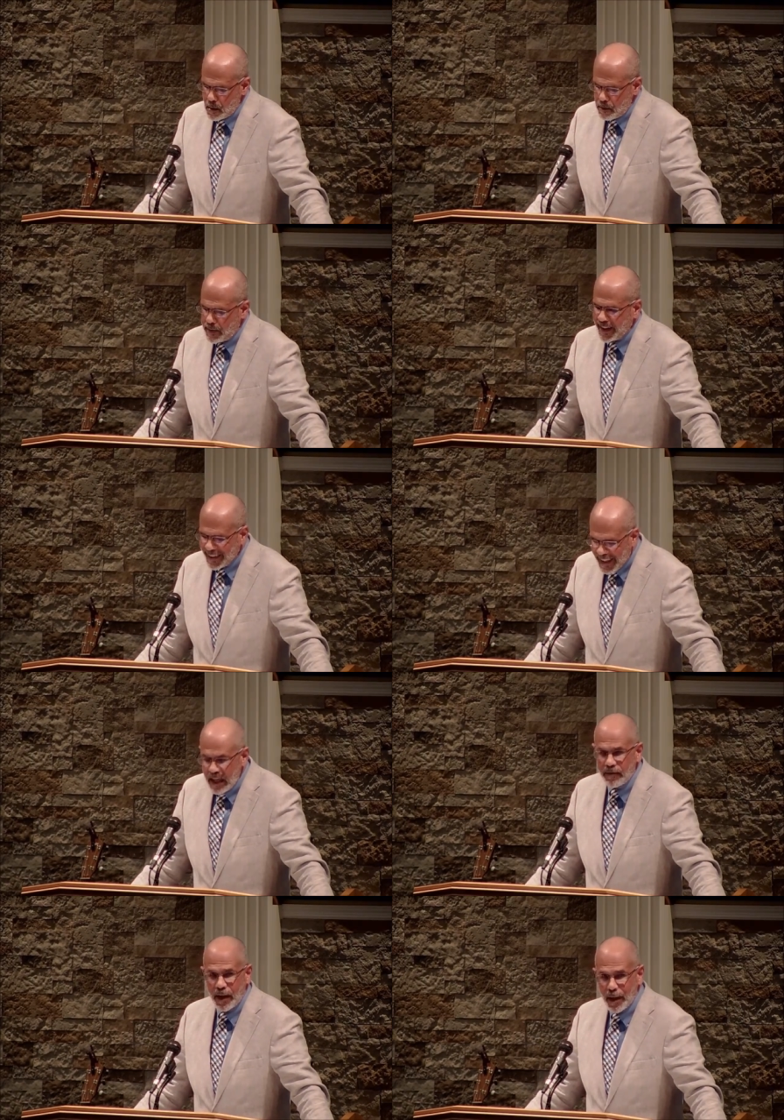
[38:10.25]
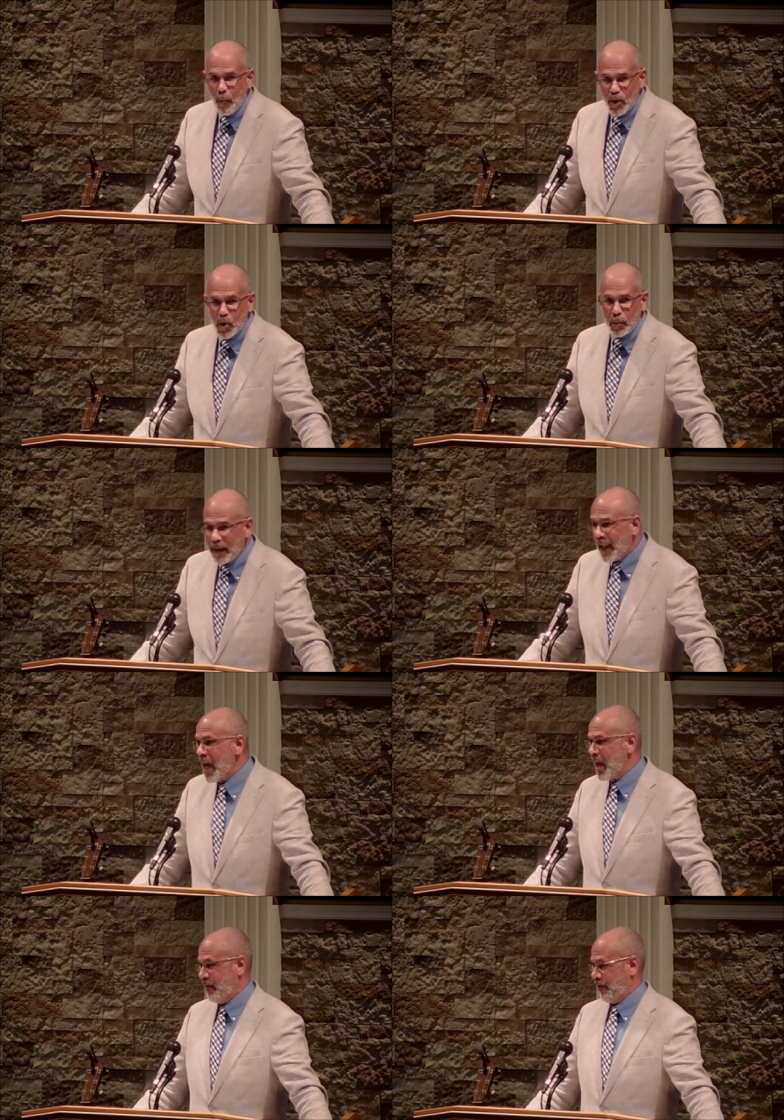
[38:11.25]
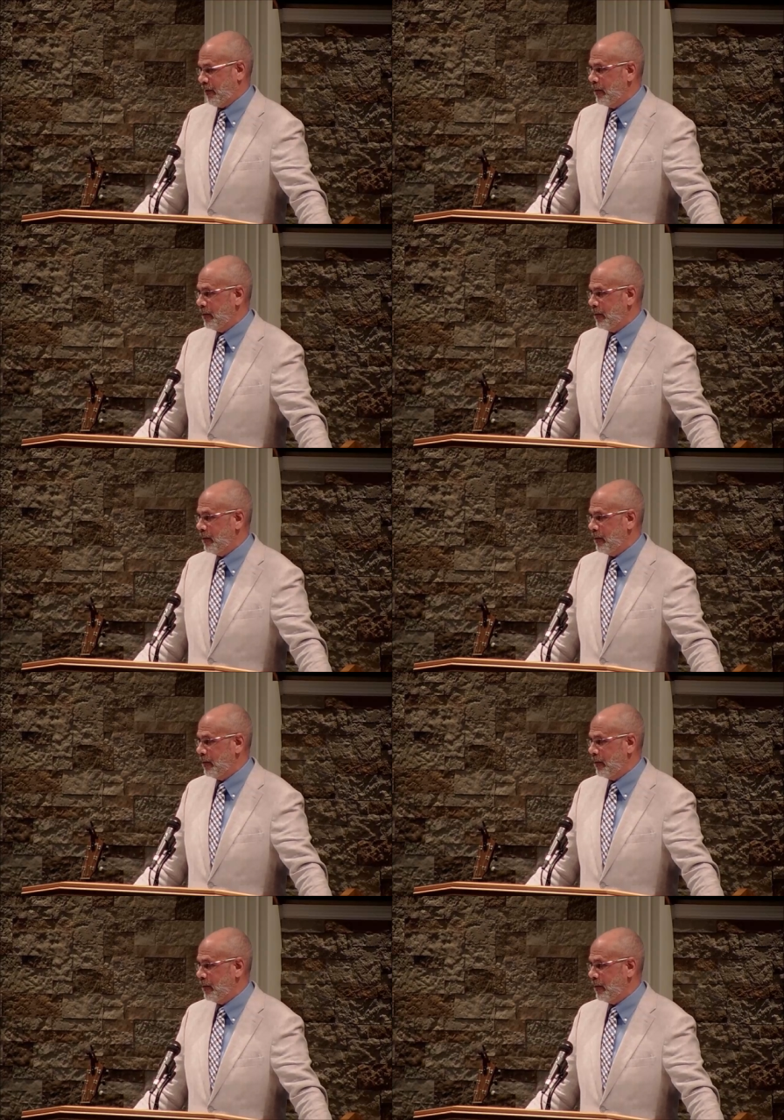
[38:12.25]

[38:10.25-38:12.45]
believing in what you believe.